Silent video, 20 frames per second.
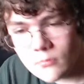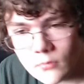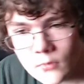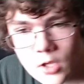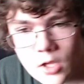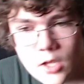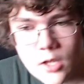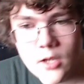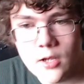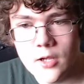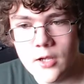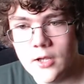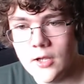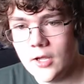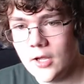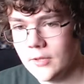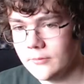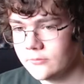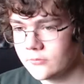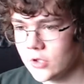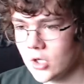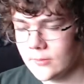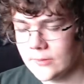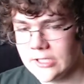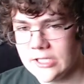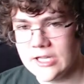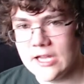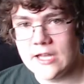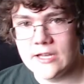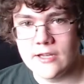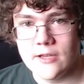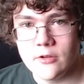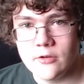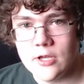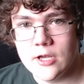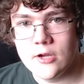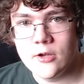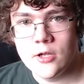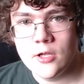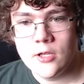Uh, I'm probably gonna head out
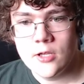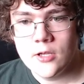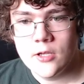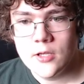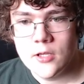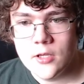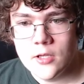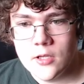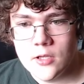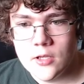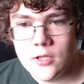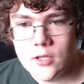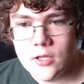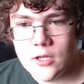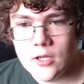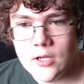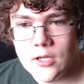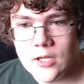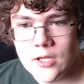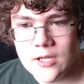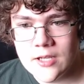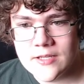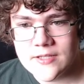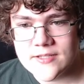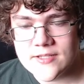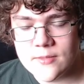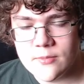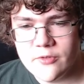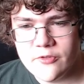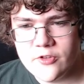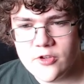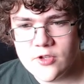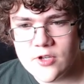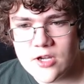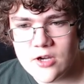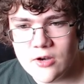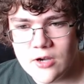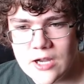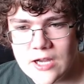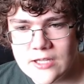now. Uh, as some of you
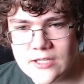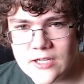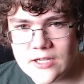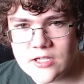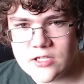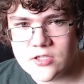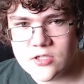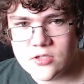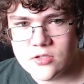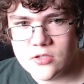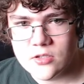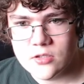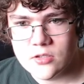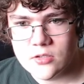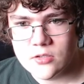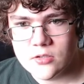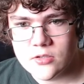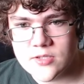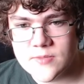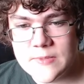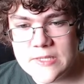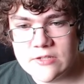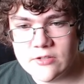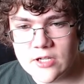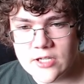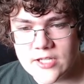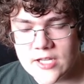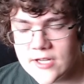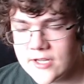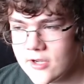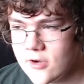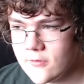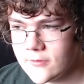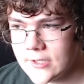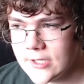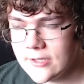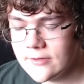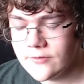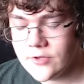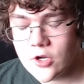know, I like to speedrun Getting Over
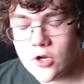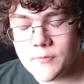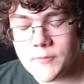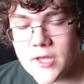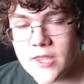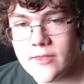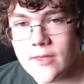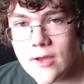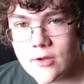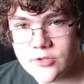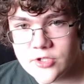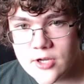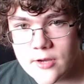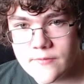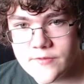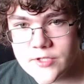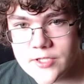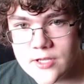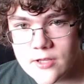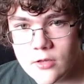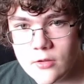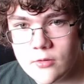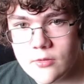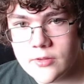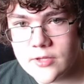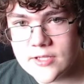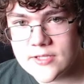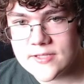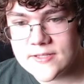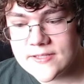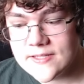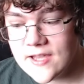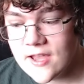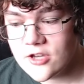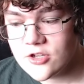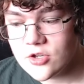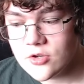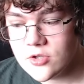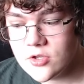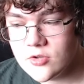It. If you go on my Thouchives channel, that's
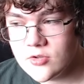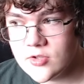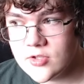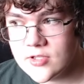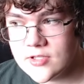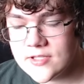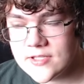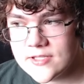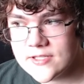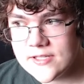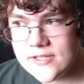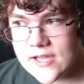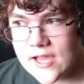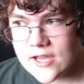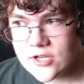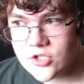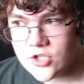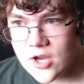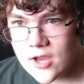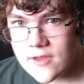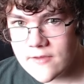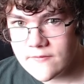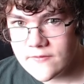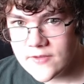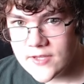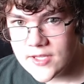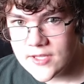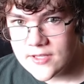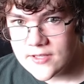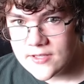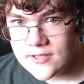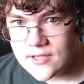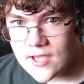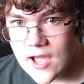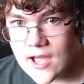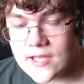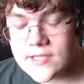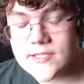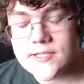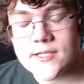
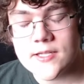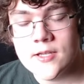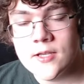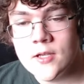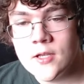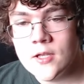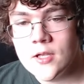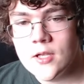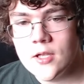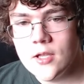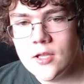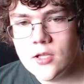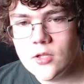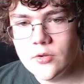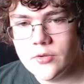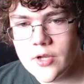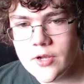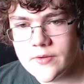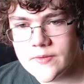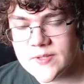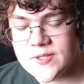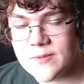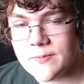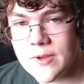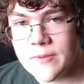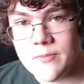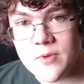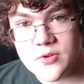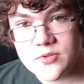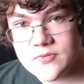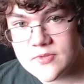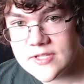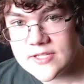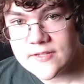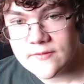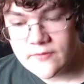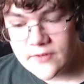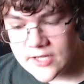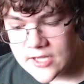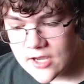T-H-O-U-C-H-I-V-E-S, you'll notice that my most
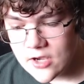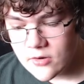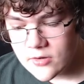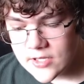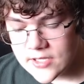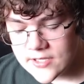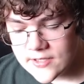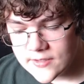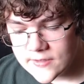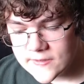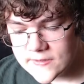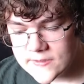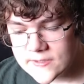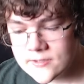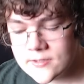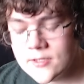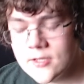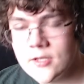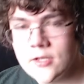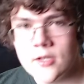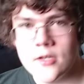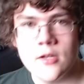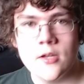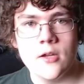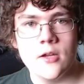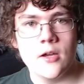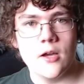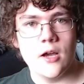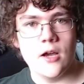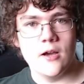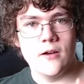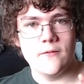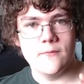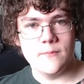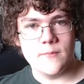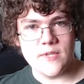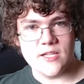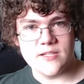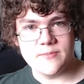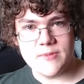recent video is of
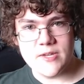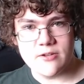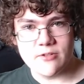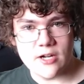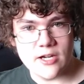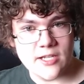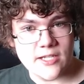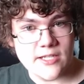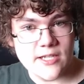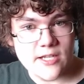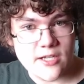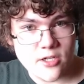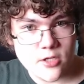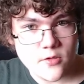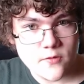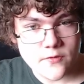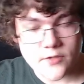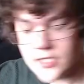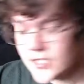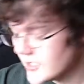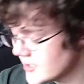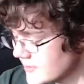me speedrunning Getting Over It. It's